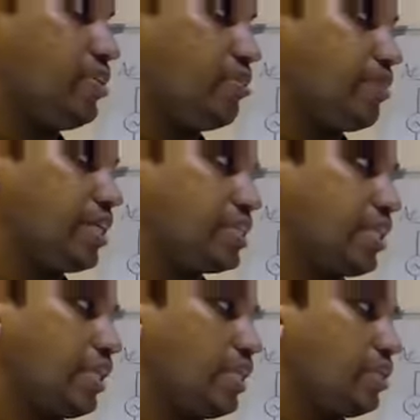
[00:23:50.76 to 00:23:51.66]
Vm by
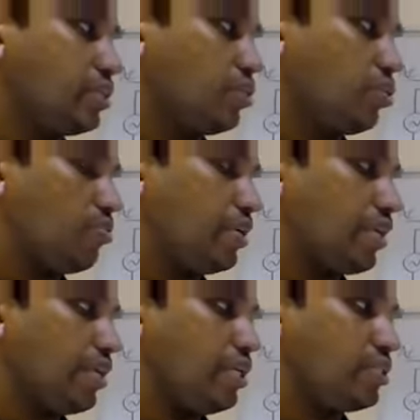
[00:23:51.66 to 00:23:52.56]
xl. So
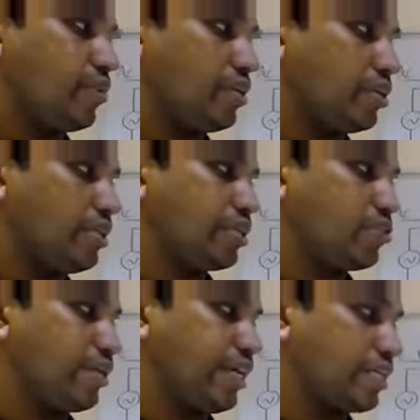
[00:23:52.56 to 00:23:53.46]
omega L is what?
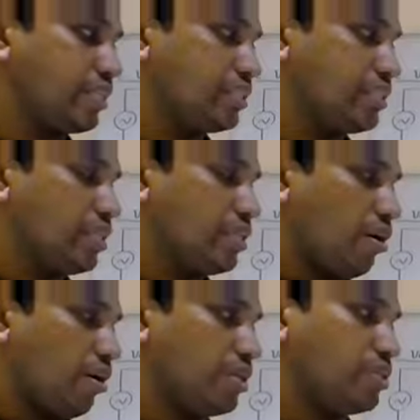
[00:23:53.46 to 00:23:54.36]
Inductive reactance,
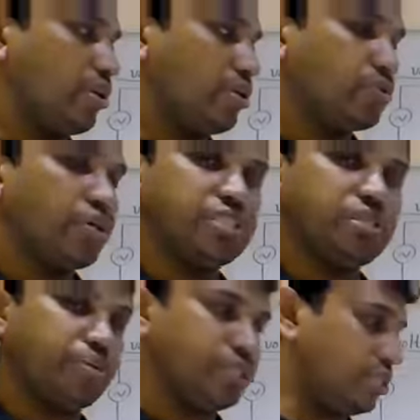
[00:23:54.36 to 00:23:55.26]
or it is also known as
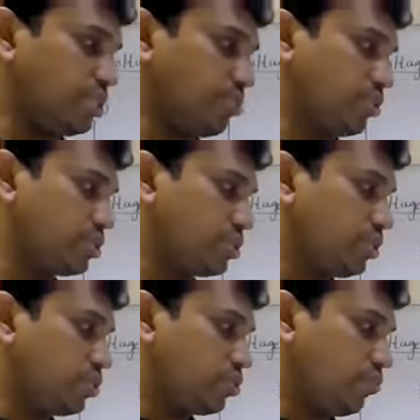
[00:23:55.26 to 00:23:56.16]
impulse response.
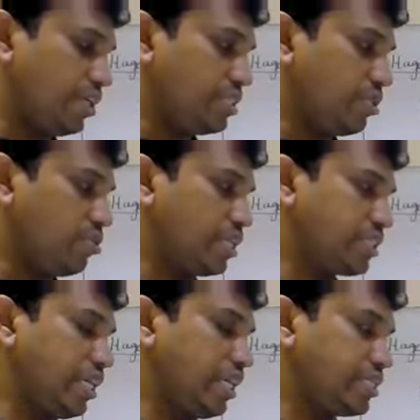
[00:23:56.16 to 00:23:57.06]
So what is
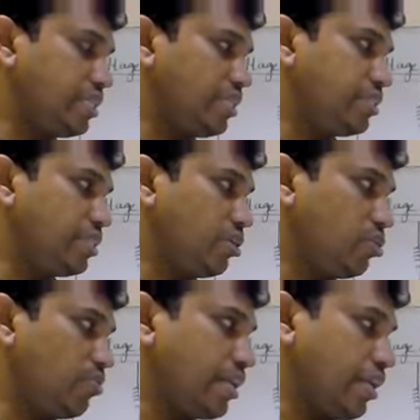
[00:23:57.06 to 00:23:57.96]
xl? Xl is equal
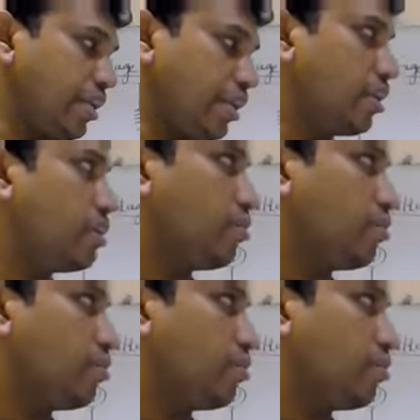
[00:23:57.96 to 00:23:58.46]
to omega L.